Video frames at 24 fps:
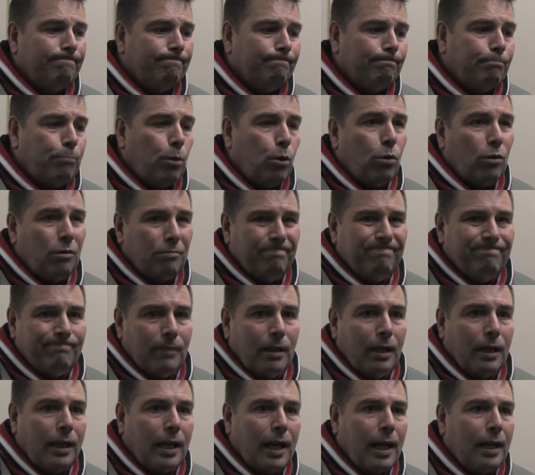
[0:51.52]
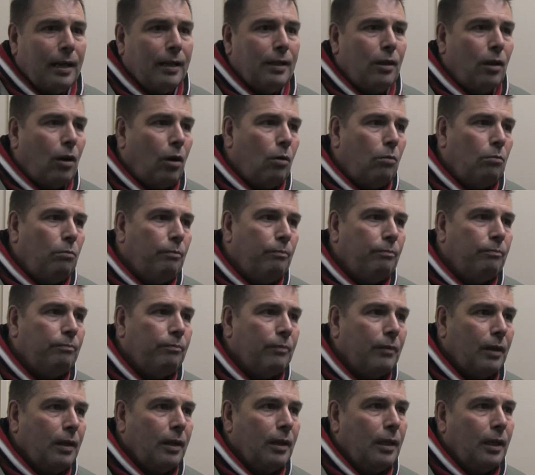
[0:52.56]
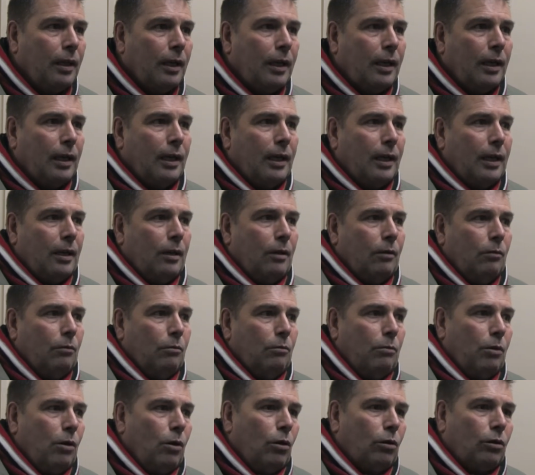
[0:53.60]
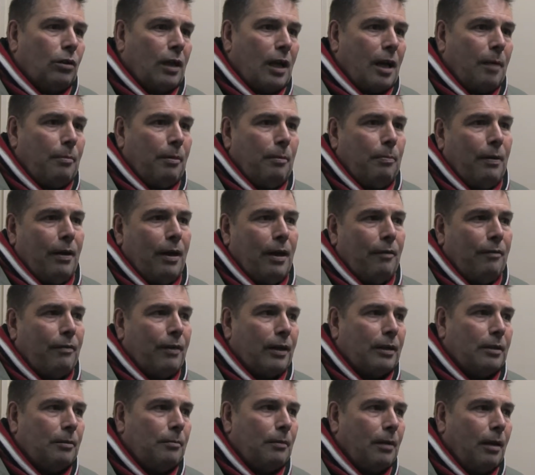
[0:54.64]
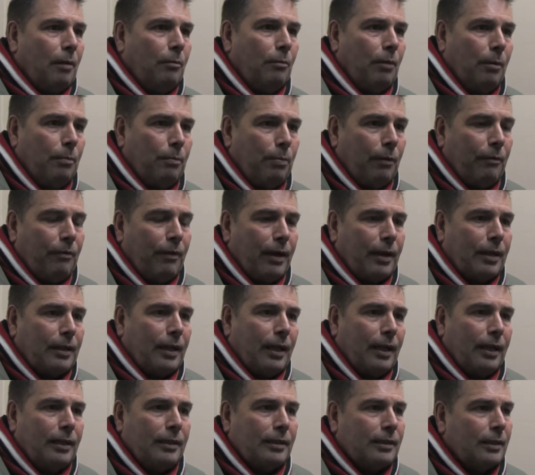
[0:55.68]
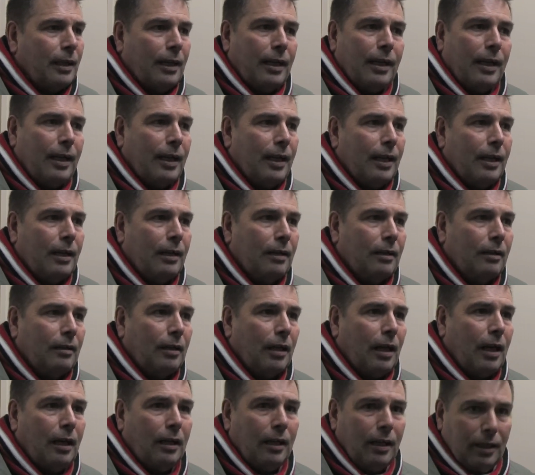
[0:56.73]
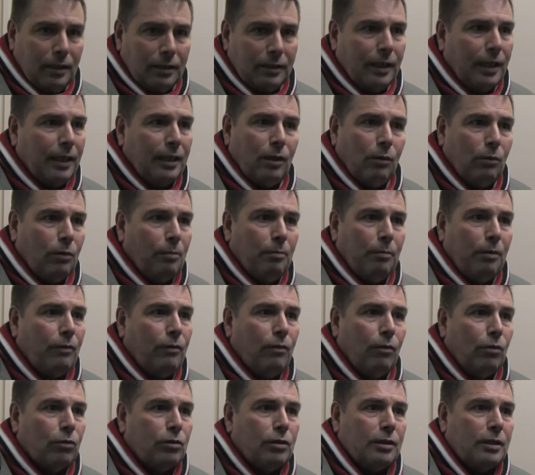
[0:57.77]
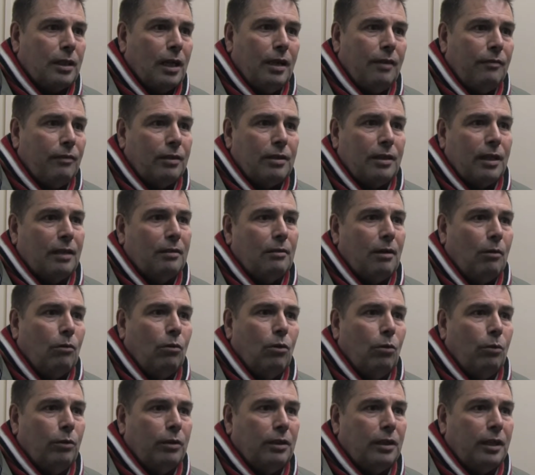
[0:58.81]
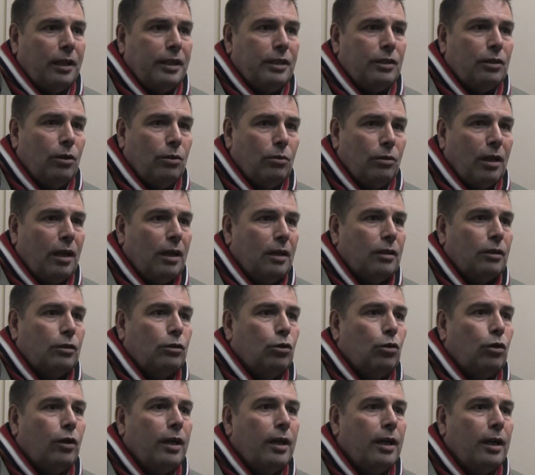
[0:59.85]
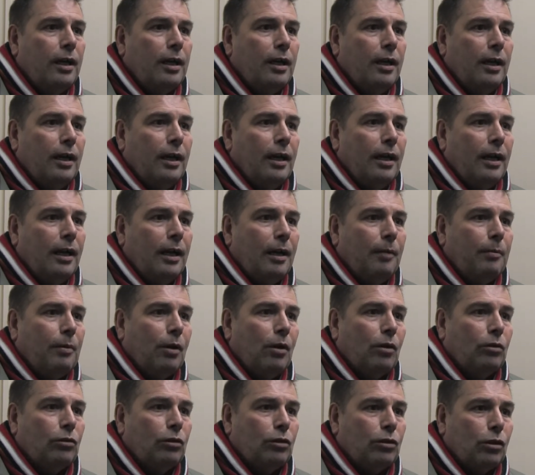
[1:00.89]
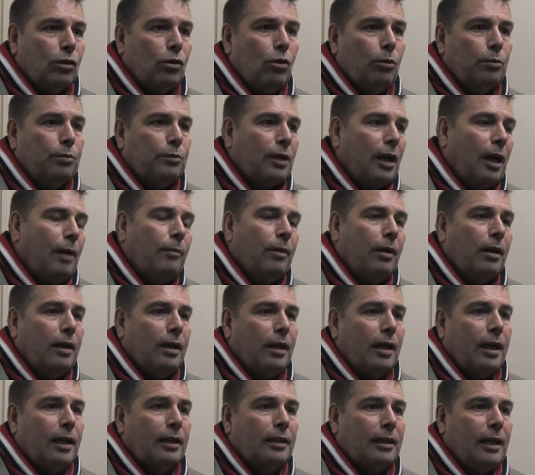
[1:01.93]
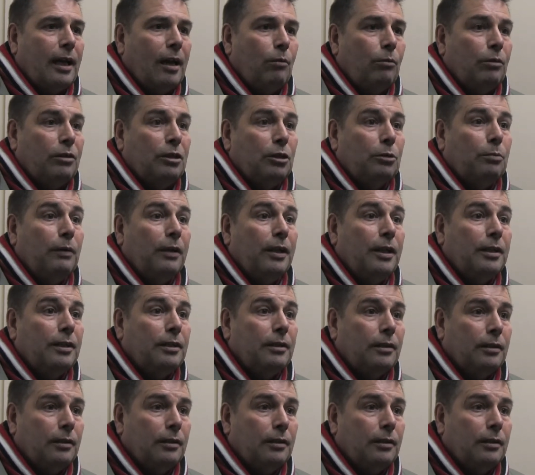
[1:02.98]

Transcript: But again, we all try and be perfect and we perfect things. I'll take the win before today. If you said I'm going to win 3-2, then I'd have took it because it's a cup timer in the next round, which is pleasing.